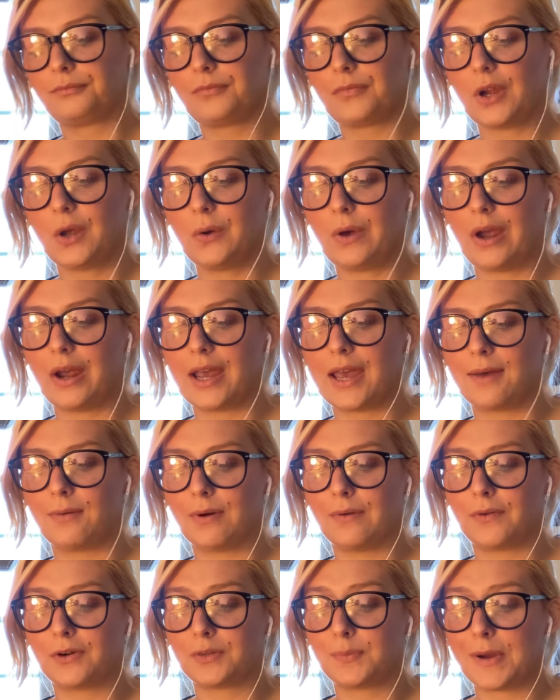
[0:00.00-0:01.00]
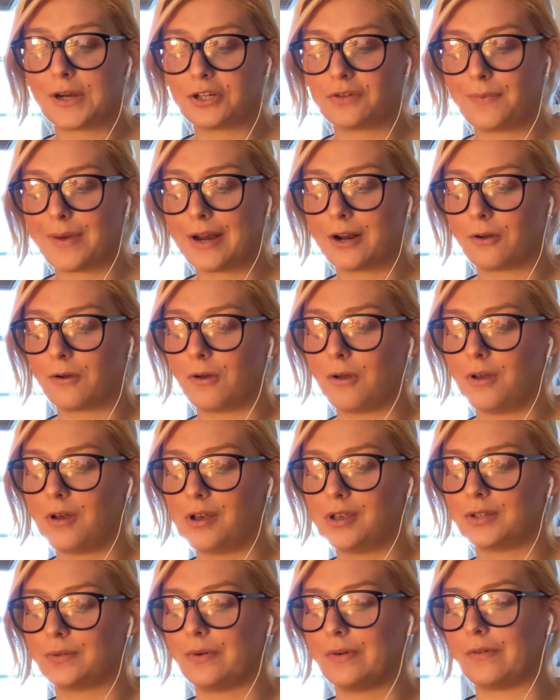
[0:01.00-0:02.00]
okay, reverse Page of
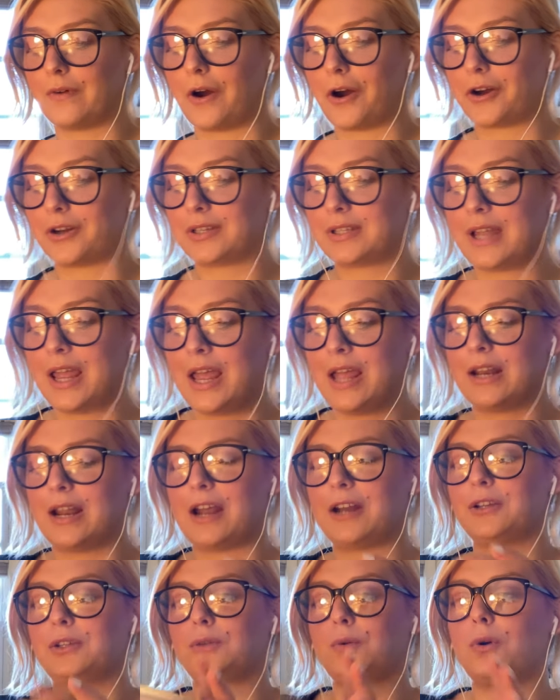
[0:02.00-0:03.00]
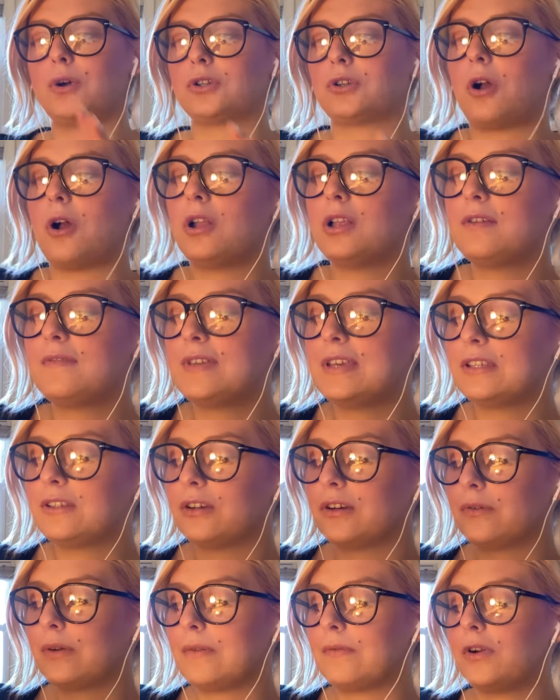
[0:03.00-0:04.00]
Pentacles, reversed Knight of Swords, all of these
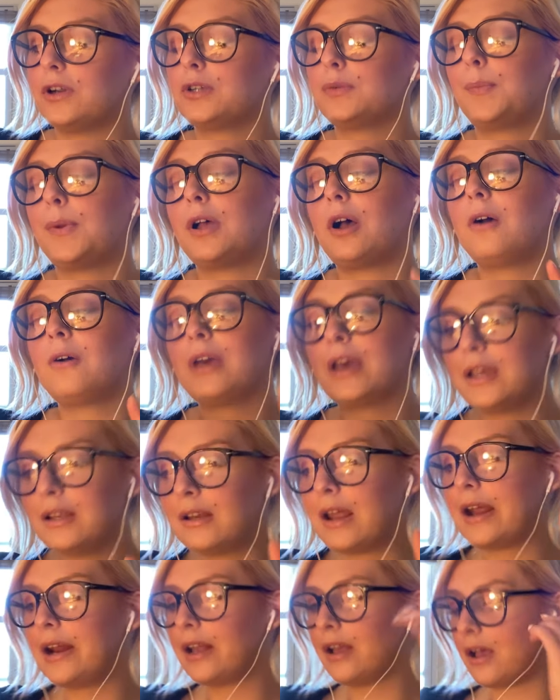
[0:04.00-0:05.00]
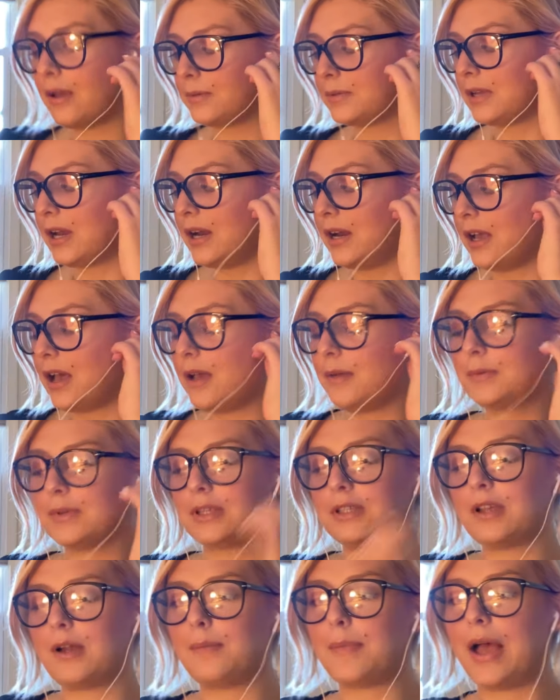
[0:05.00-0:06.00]
are reversed, but okay, Knight of Cups,
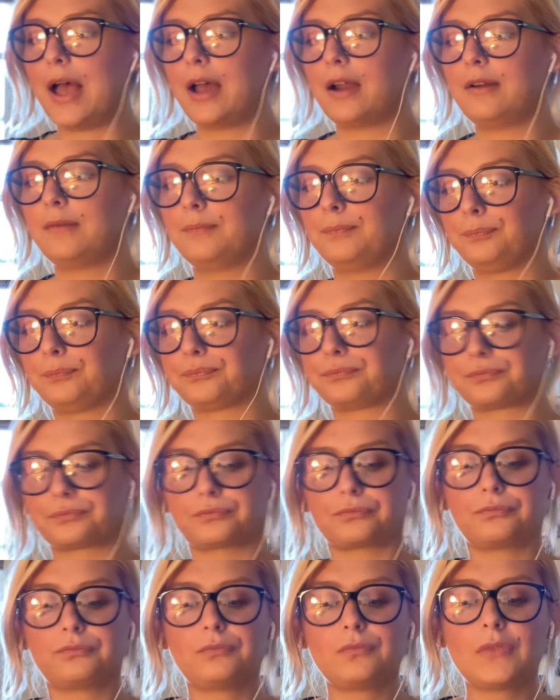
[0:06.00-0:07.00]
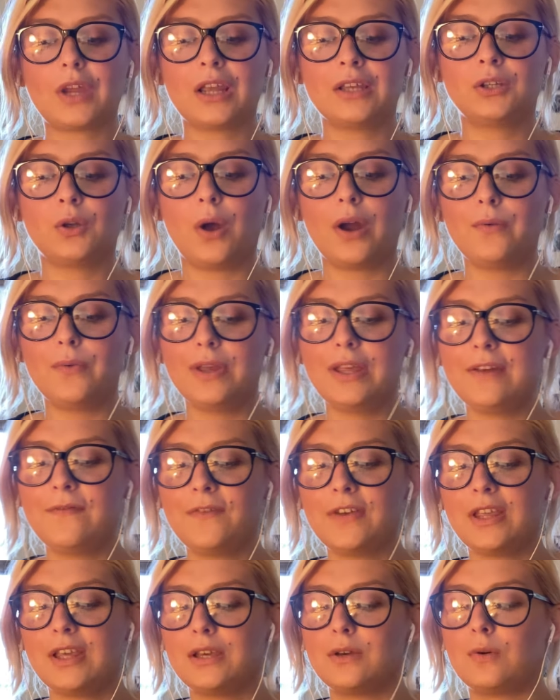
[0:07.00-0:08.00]
that's not bad. So I really
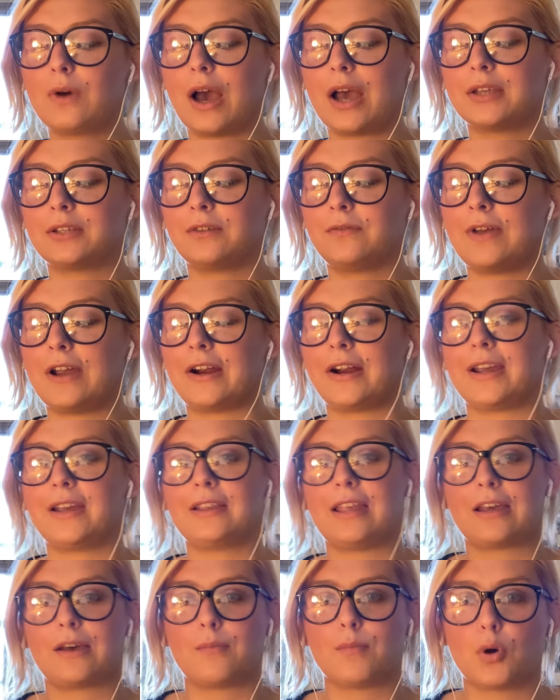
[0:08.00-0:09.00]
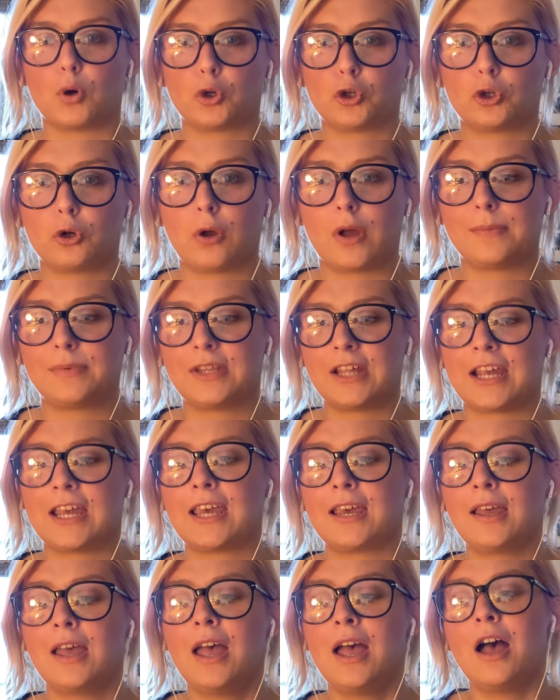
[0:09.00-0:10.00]
feel like you guys are very like emotional. I'm
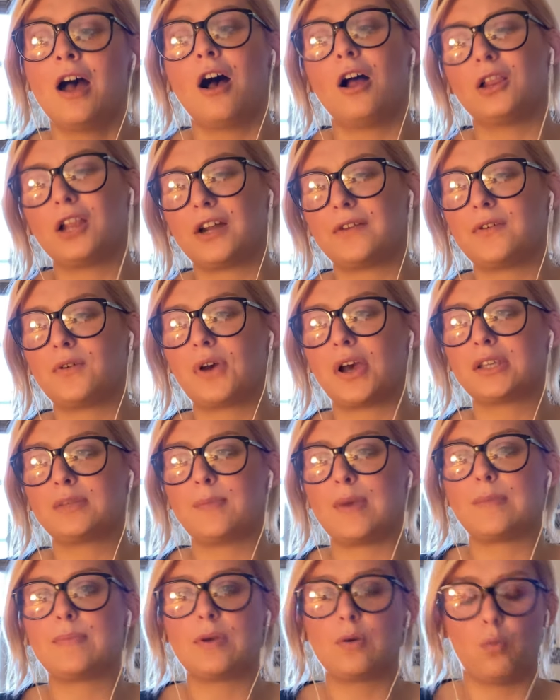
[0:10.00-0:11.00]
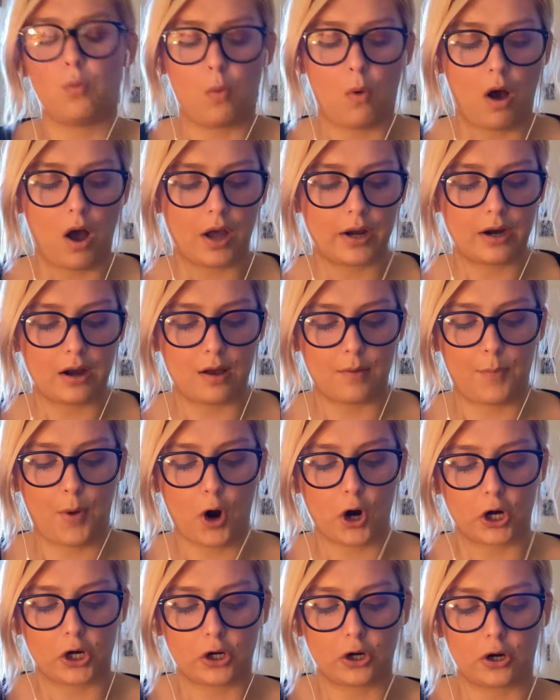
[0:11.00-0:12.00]
thinking a lot of you guys maybe want a
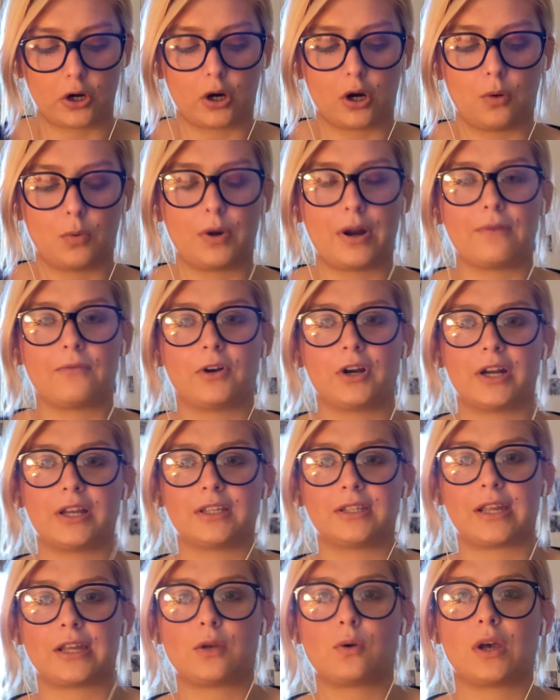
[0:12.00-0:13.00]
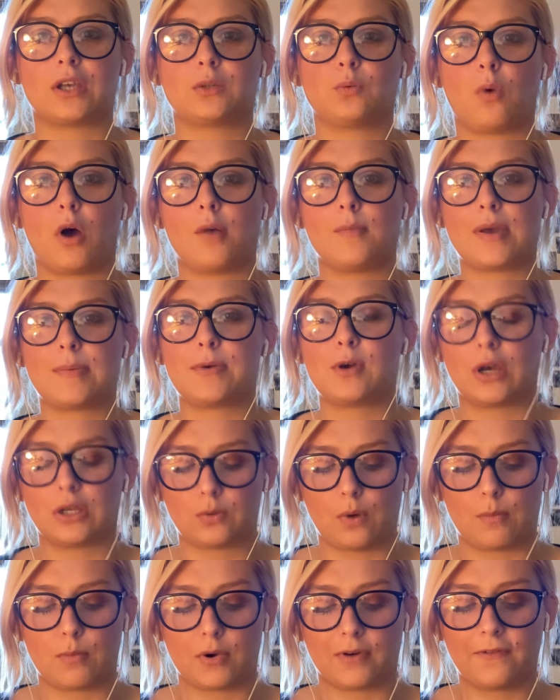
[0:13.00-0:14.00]
partner or whatever it is that you guys want. Maybe you guys
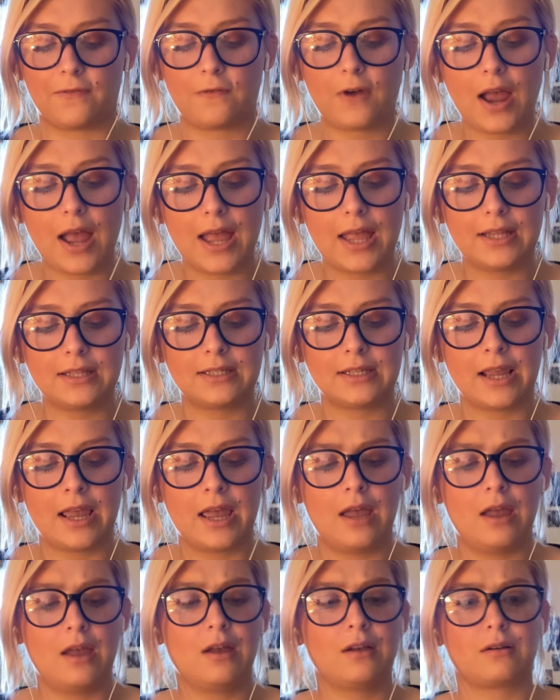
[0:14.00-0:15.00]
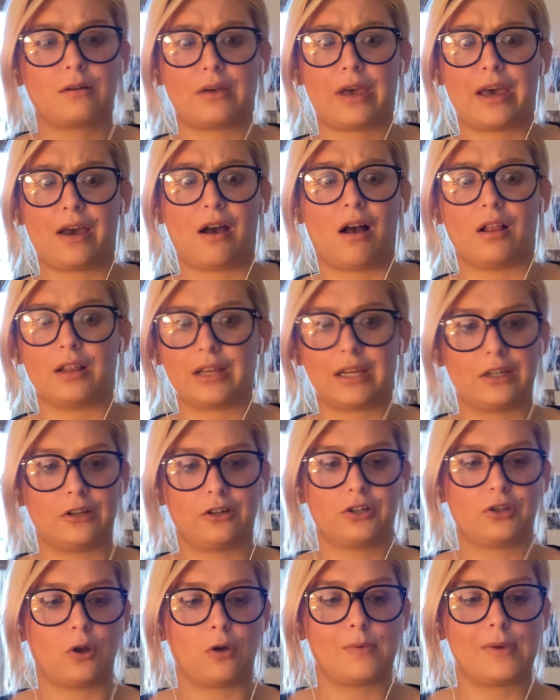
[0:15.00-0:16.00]
want more friends. Okay, calling in
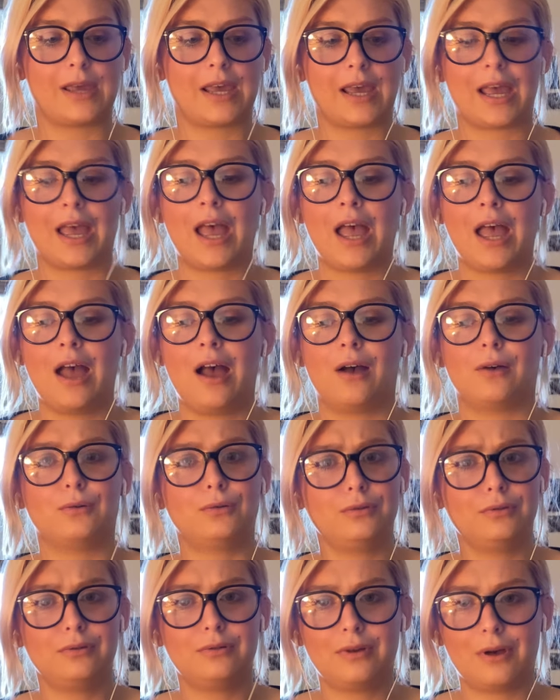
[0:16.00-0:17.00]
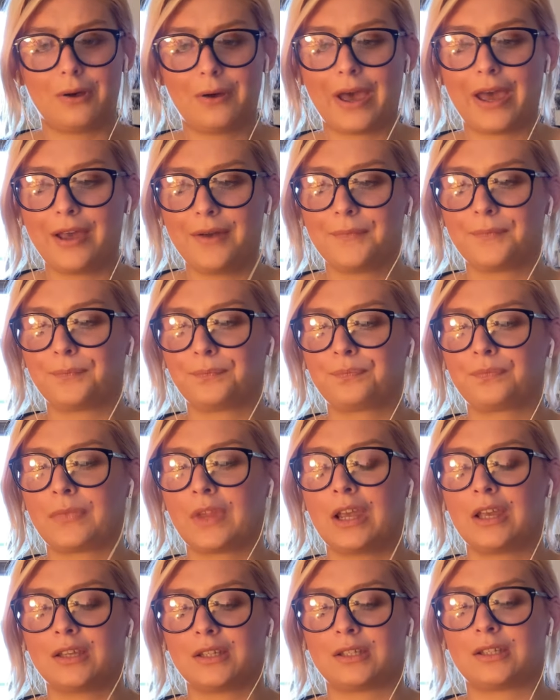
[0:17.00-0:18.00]
your soulmate. Ooh, okay.
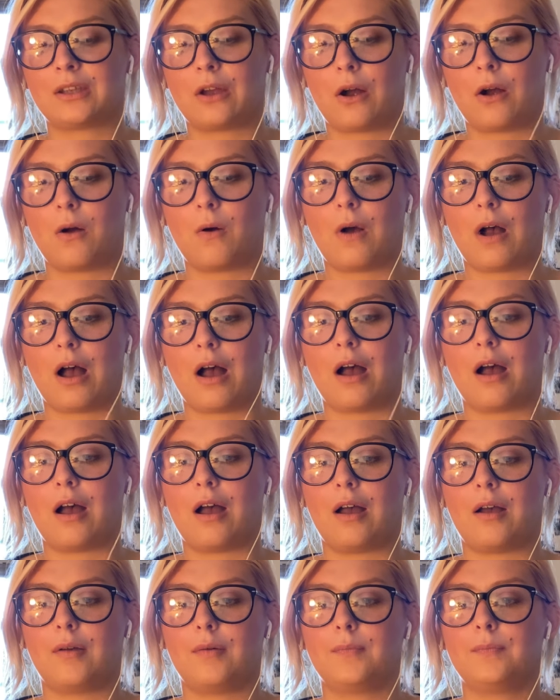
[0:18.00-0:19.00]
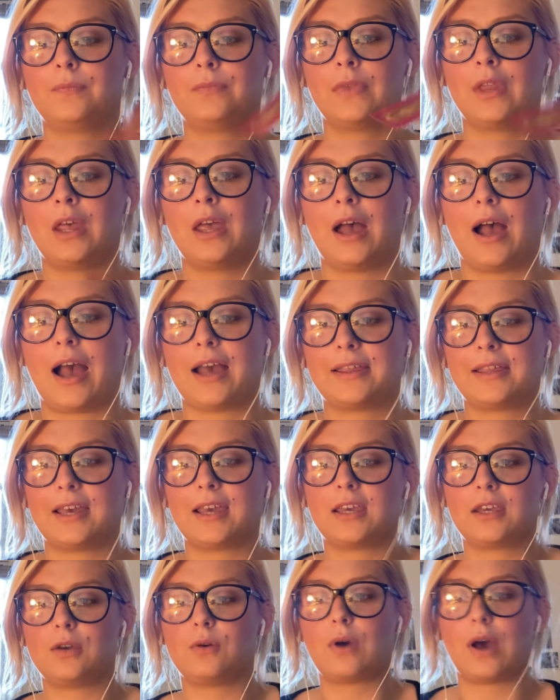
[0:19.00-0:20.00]
So, I
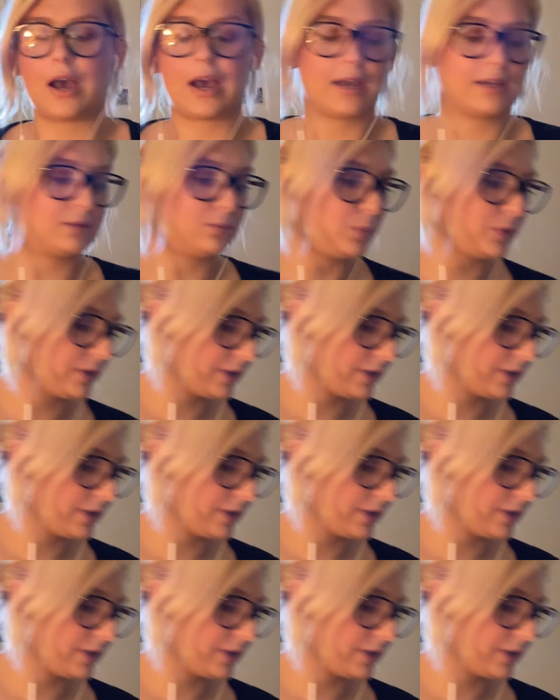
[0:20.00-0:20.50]
think you guys, with the